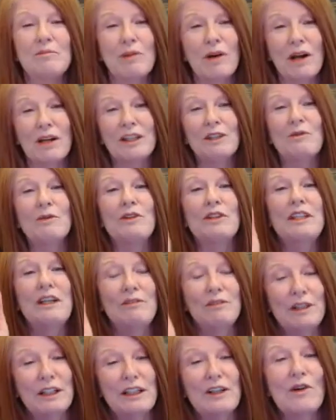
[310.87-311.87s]
and probably will
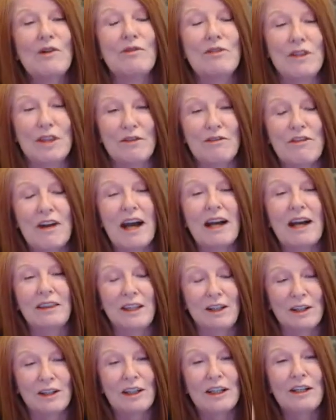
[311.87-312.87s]
never get over the
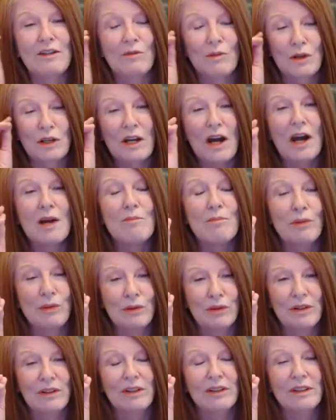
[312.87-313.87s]
fact that when I
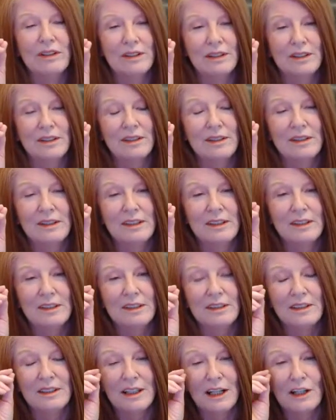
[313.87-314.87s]
pull
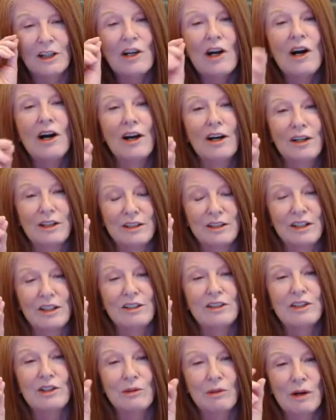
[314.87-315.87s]
a card,
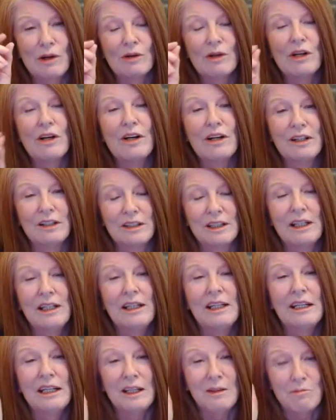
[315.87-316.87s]
a tarot card,
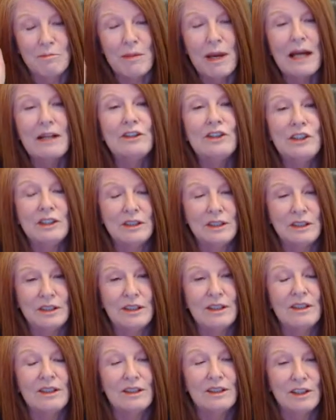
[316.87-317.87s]
it
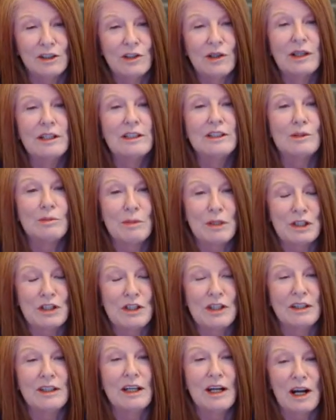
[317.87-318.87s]
matches the
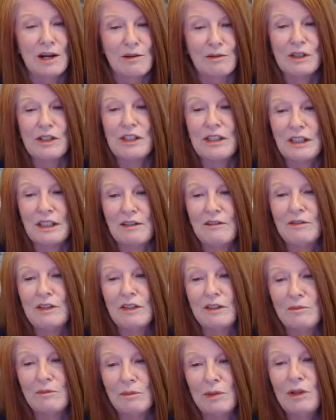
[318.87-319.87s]
transmission that I
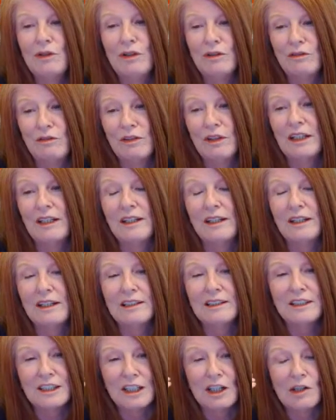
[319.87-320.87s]
received beautifully.
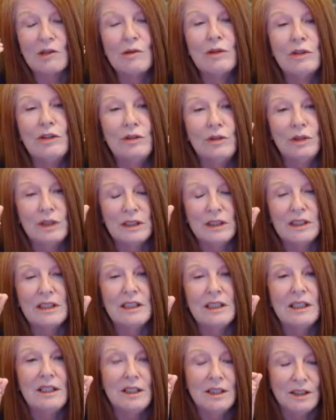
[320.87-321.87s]
And so you can
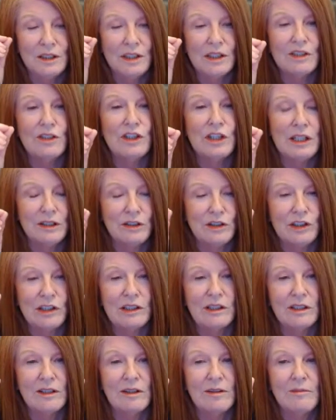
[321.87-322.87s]
see his
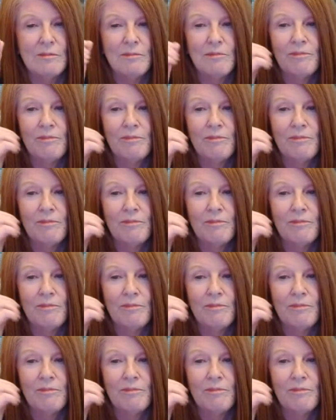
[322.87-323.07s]
intention